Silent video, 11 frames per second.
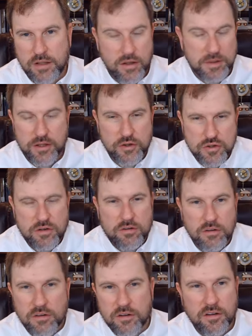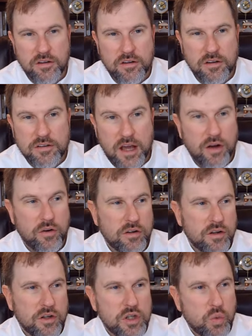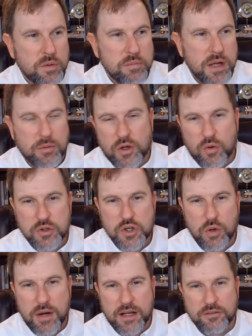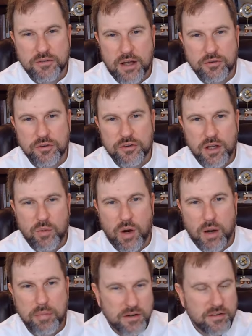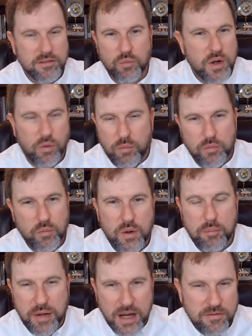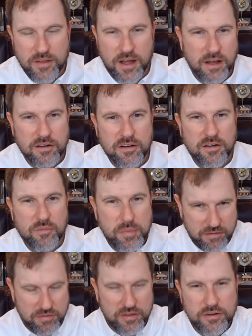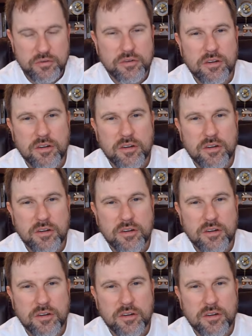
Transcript: I mean, they should. Now, you wouldn't be able to go in Joe Biden's house in Delaware, but we don't pay for that. We pay for this.